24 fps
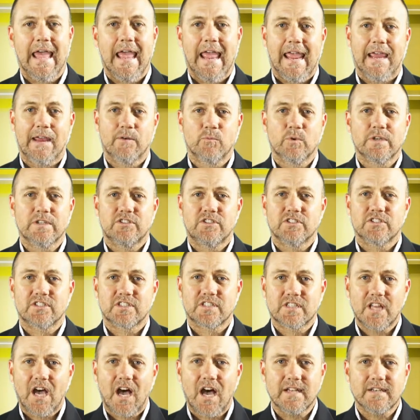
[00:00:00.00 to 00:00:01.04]
and which is
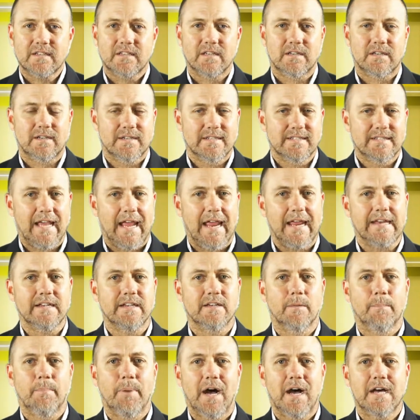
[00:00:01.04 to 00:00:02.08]
thought to contain
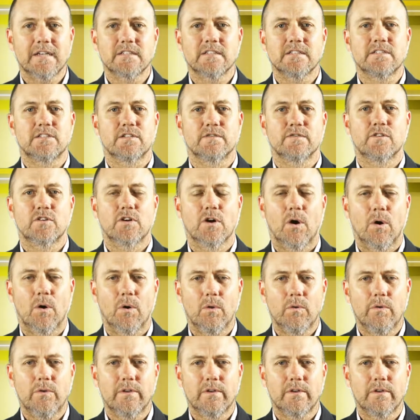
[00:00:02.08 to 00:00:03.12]
deposits of gold,